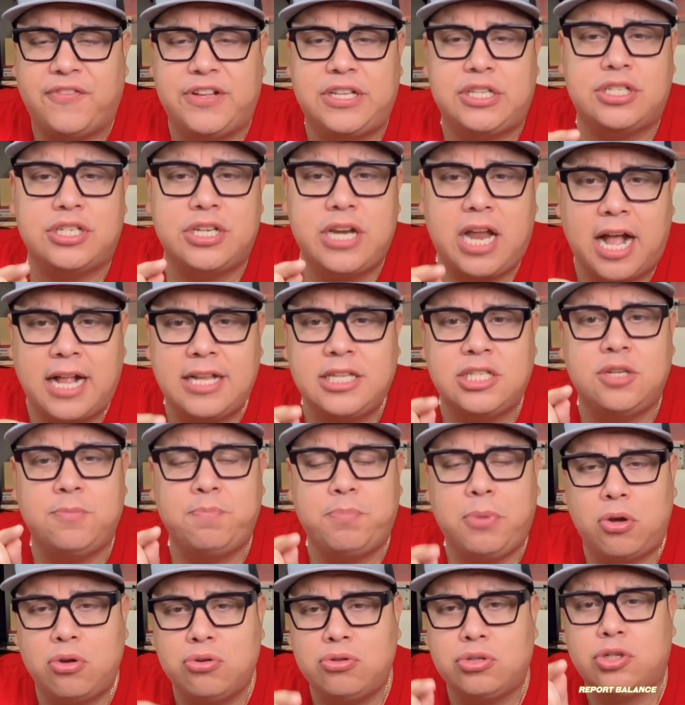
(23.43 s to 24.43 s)
It's not
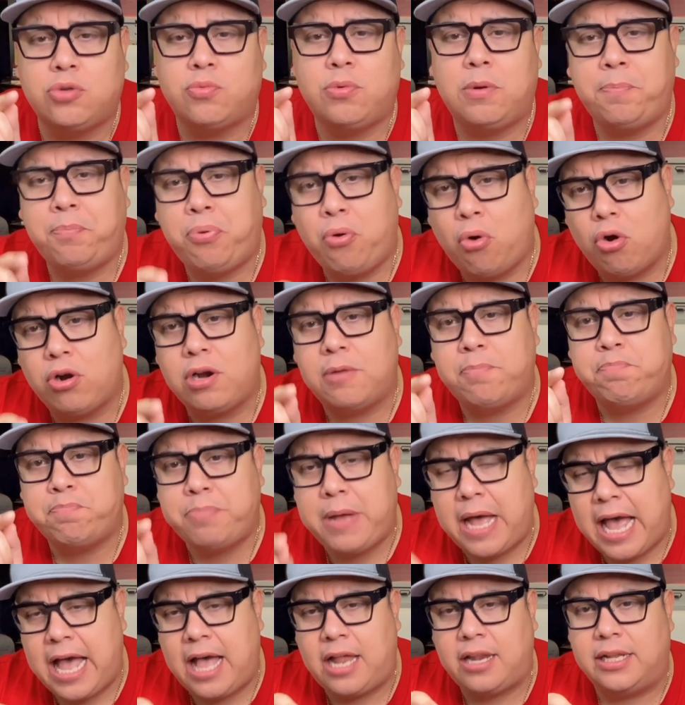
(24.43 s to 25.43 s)
supposed to report a
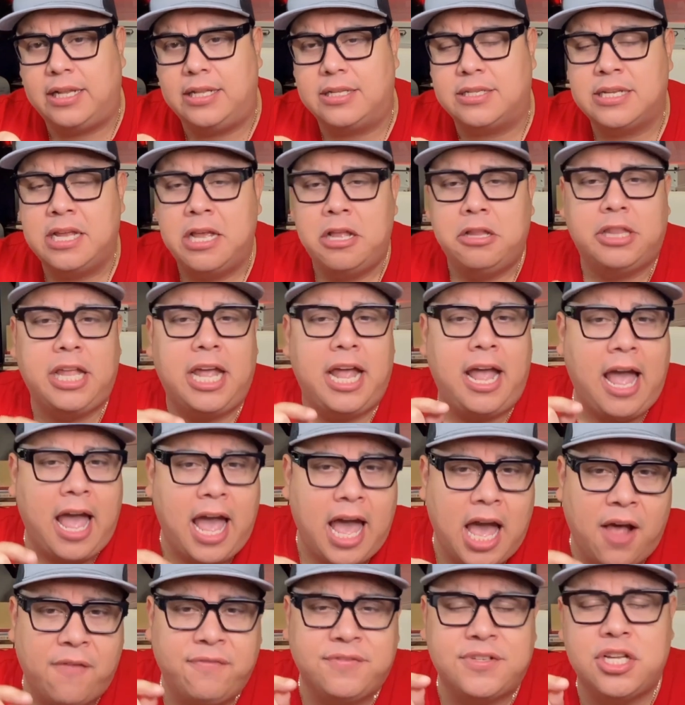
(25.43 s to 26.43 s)
balance. They
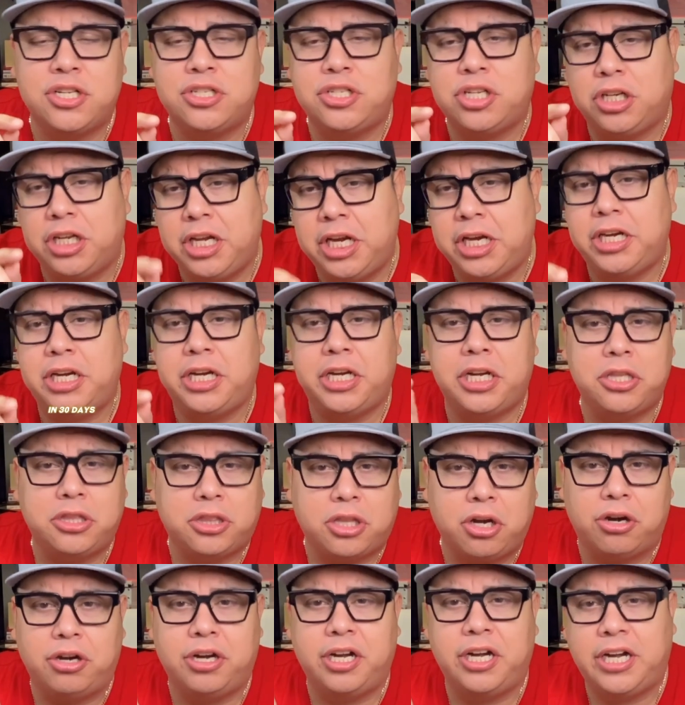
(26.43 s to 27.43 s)
have to delete it in
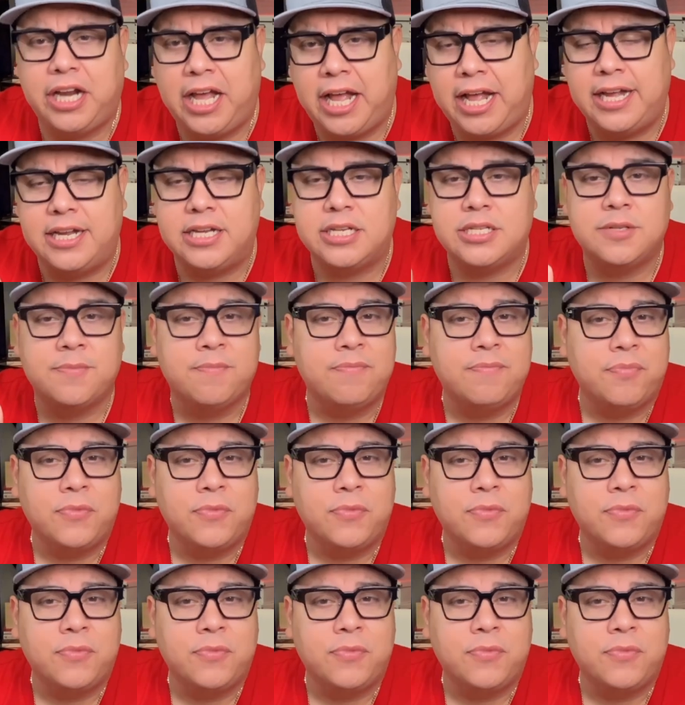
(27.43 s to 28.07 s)
thirty days.